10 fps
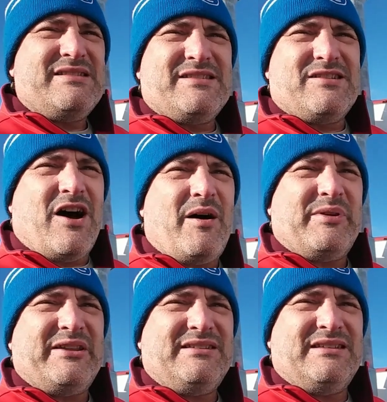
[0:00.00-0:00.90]
stop
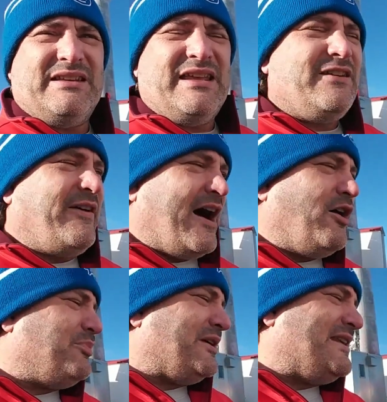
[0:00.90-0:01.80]
in need of
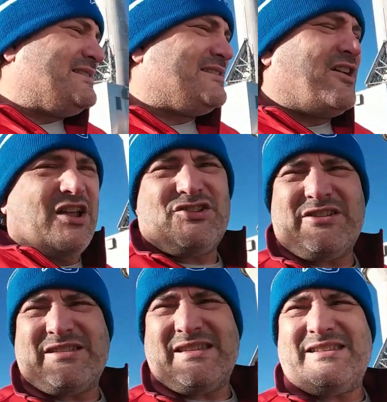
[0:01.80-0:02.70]
help. And it's not
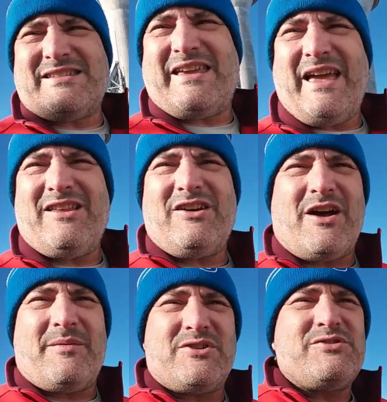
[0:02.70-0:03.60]
just things like
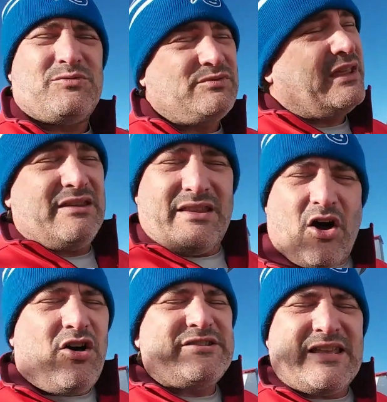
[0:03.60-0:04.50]
helicopters.
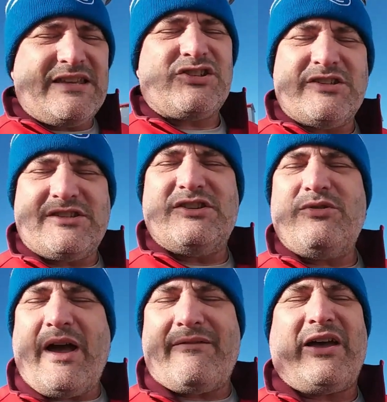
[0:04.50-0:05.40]
All stations
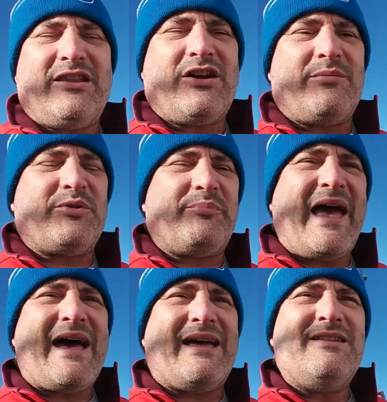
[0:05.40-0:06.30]
do have a helicopter
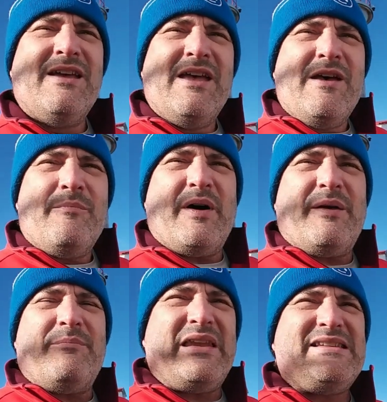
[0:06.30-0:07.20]
pad,
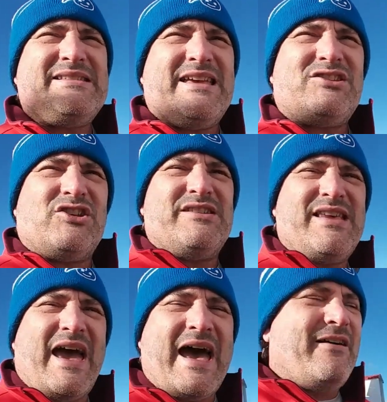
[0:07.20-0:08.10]
but many stations
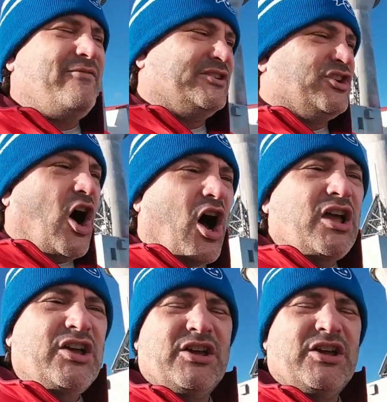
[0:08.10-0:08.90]
have a dock